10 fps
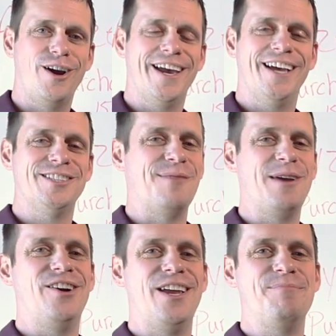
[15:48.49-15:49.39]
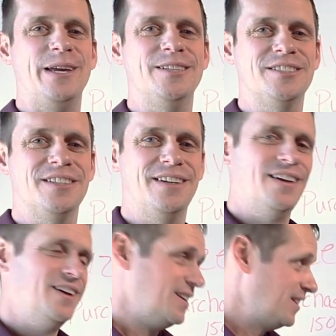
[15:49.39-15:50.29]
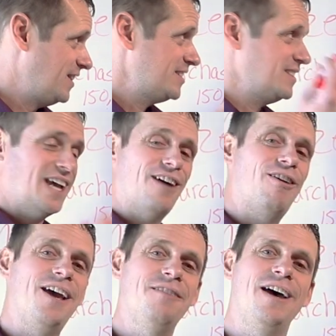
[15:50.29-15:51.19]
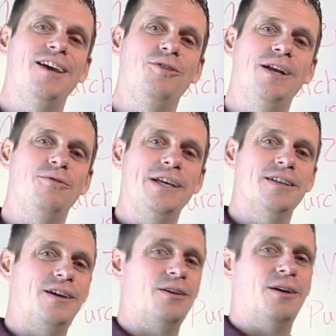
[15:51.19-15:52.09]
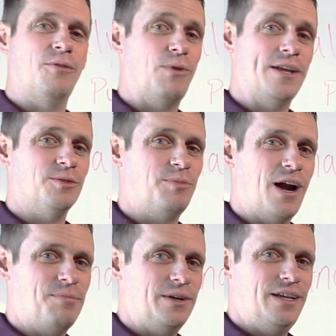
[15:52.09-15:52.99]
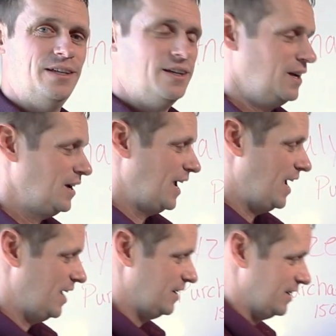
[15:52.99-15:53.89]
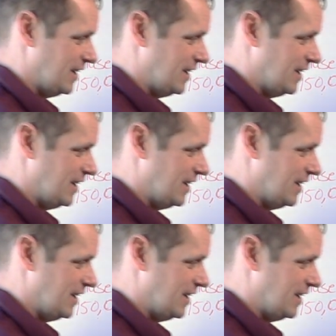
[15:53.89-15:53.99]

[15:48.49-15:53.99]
All right, guys, I'm Aaron Impens. This is how I evaluate a rental property, and